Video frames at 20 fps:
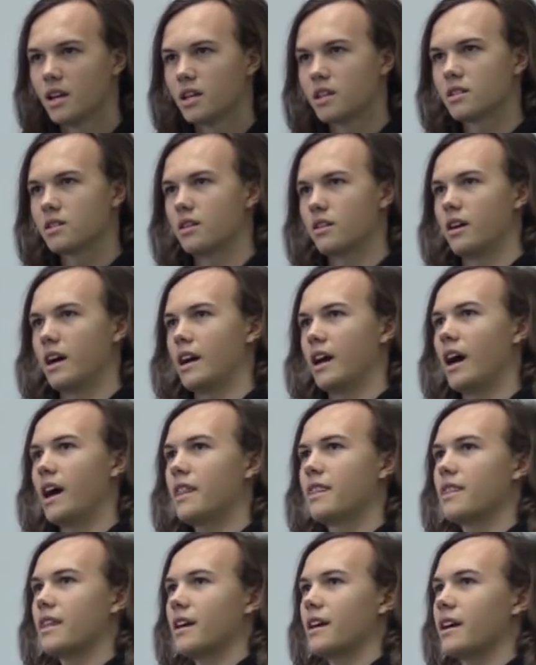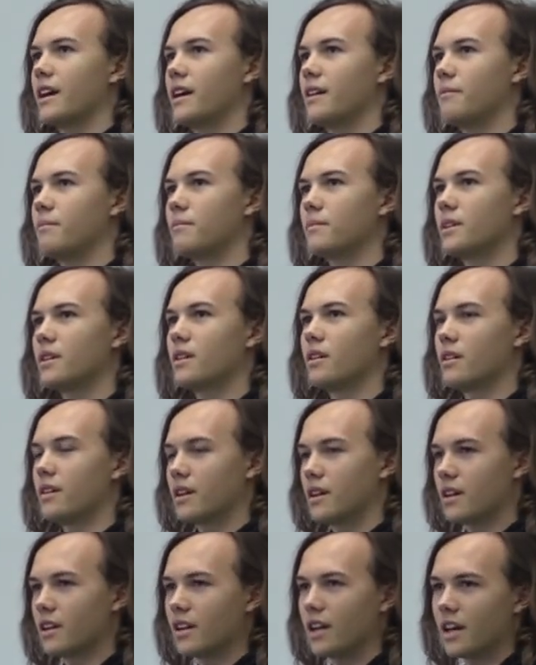So I think I'm
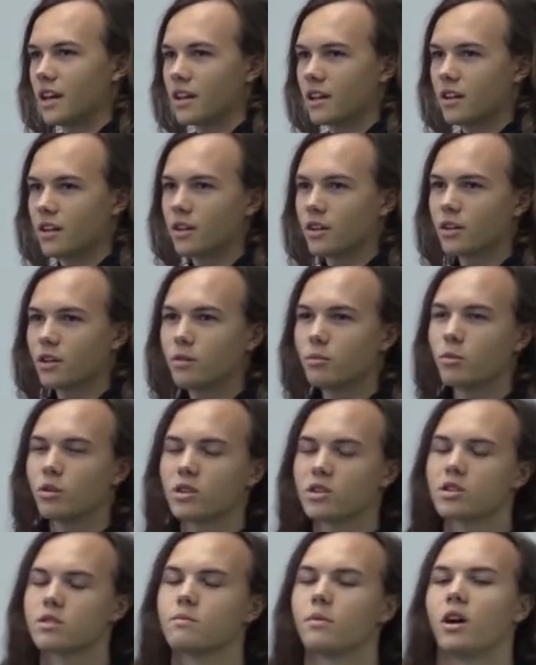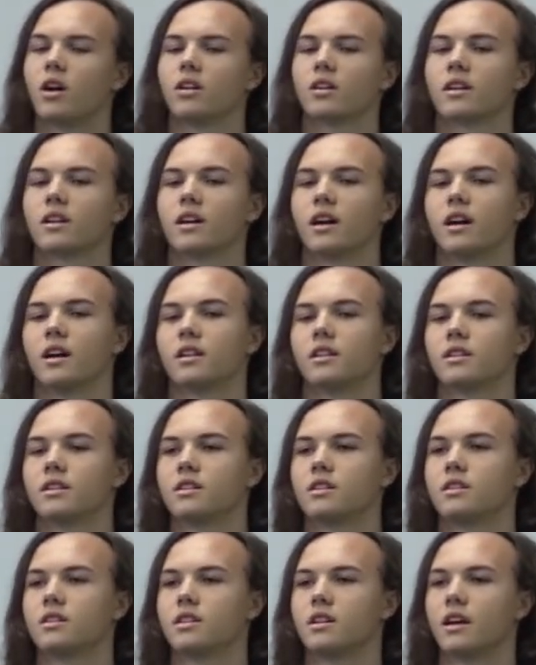going to like a little more smaller
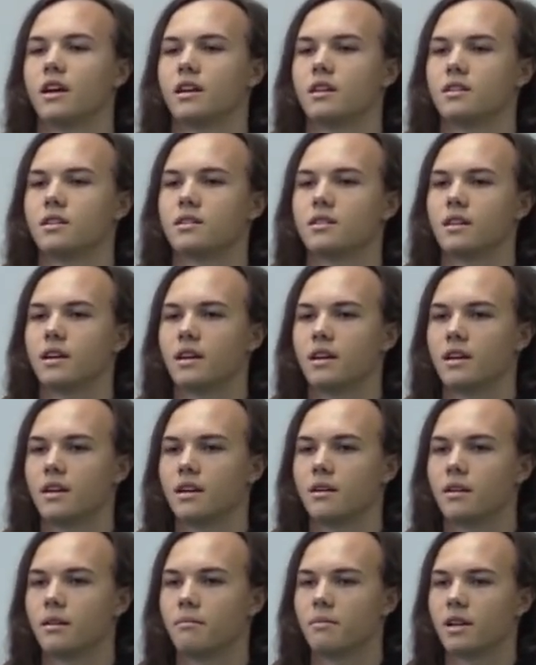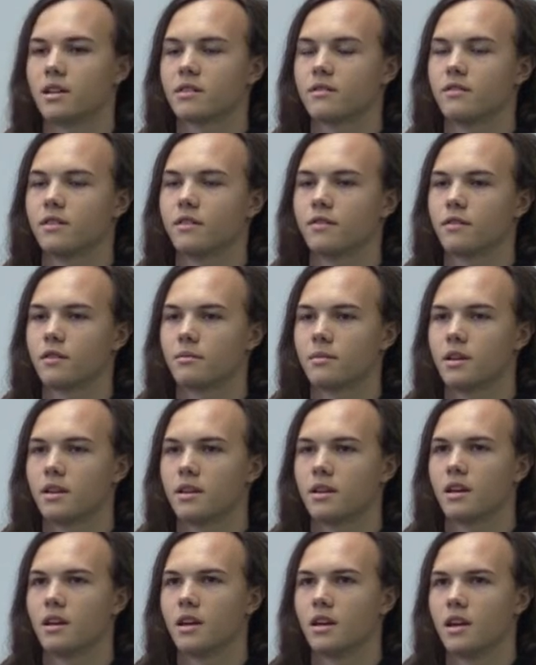college as a best fit for
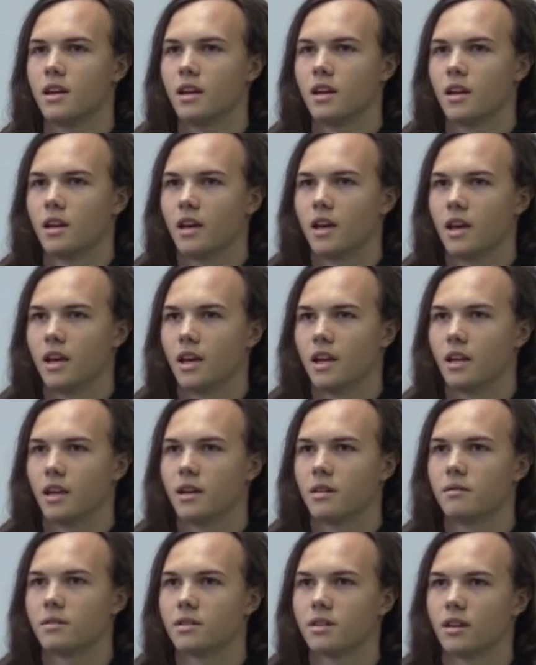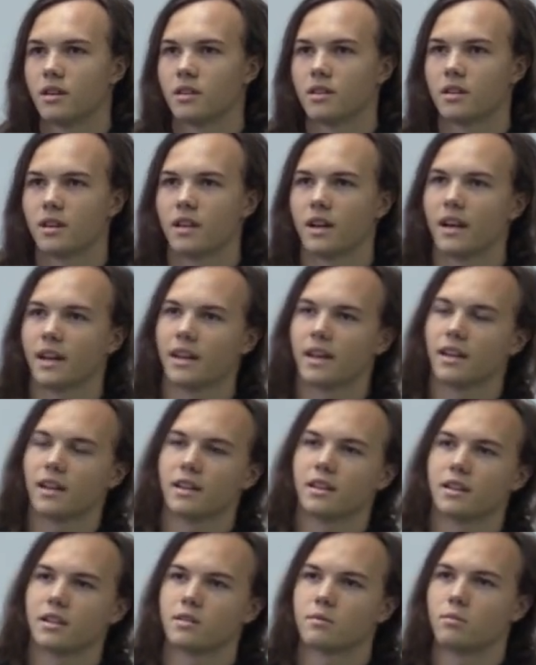me, and so that I can
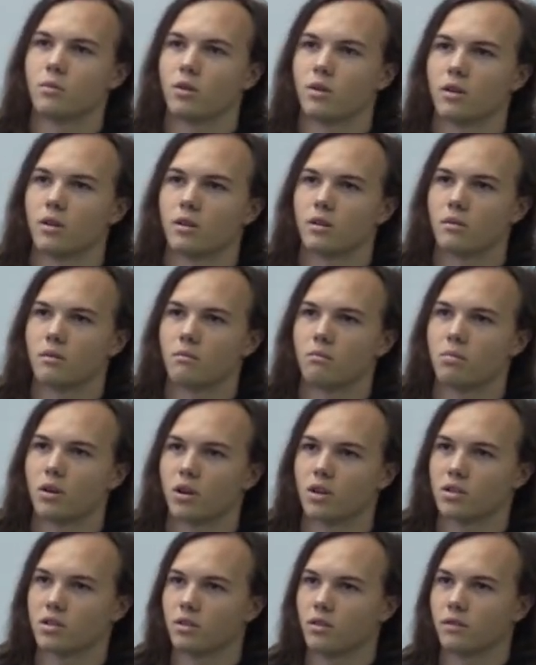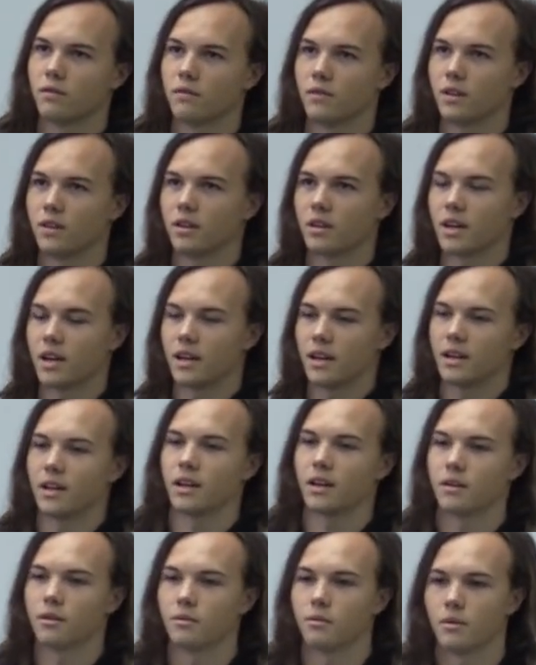get this more personal feel, kind of
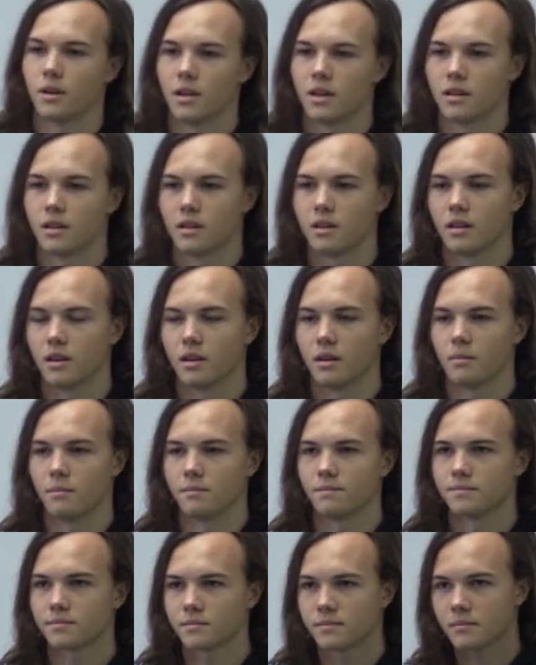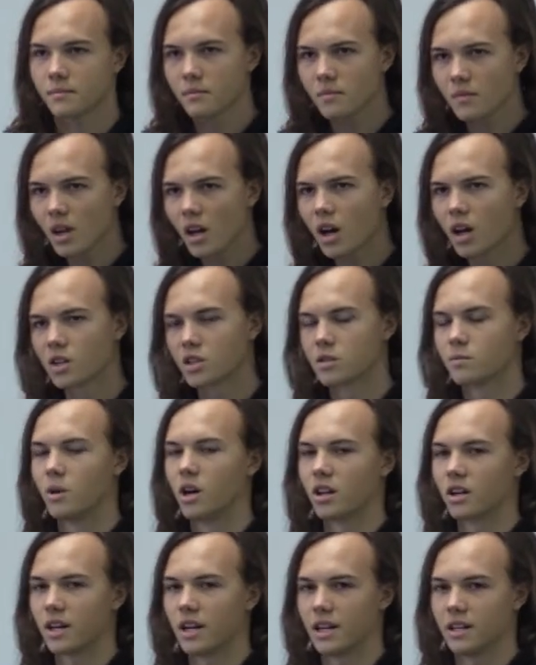like with a
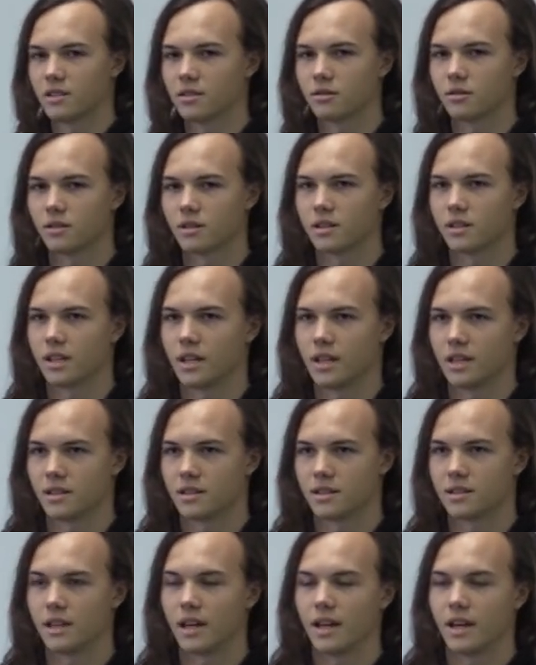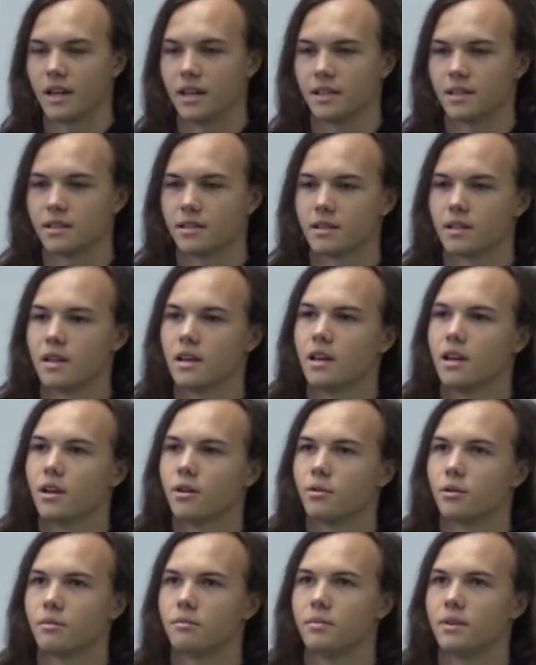smaller high school class size
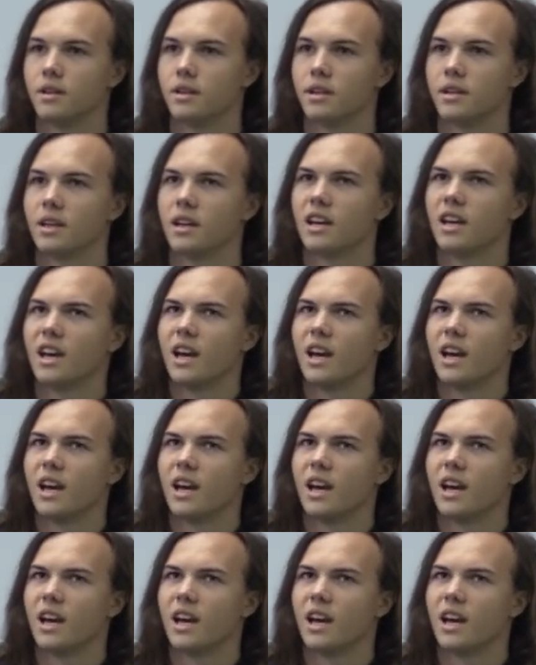would be.